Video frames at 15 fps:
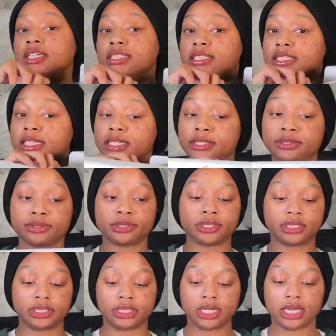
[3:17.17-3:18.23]
She
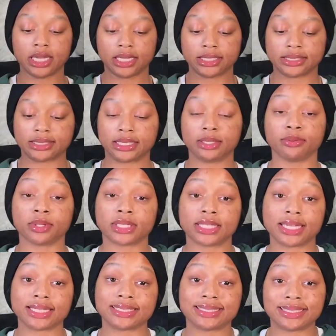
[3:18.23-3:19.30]
green. See what
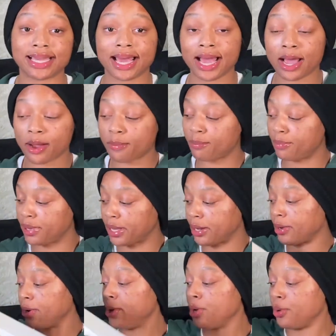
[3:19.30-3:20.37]
they talking
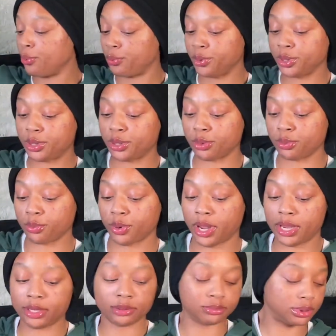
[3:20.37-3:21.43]
about. We can
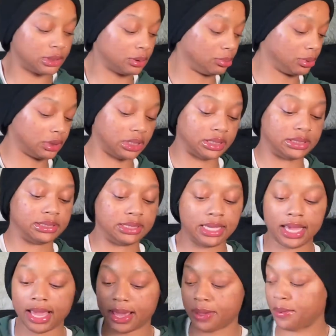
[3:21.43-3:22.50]
rate them, see what they
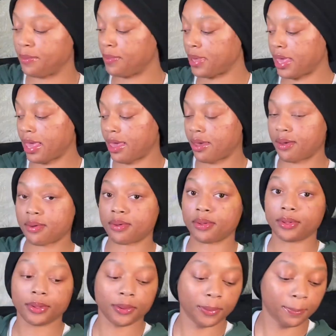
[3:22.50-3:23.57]
talking
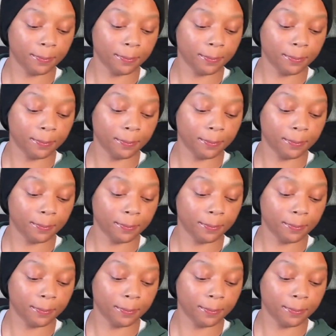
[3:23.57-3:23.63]
about.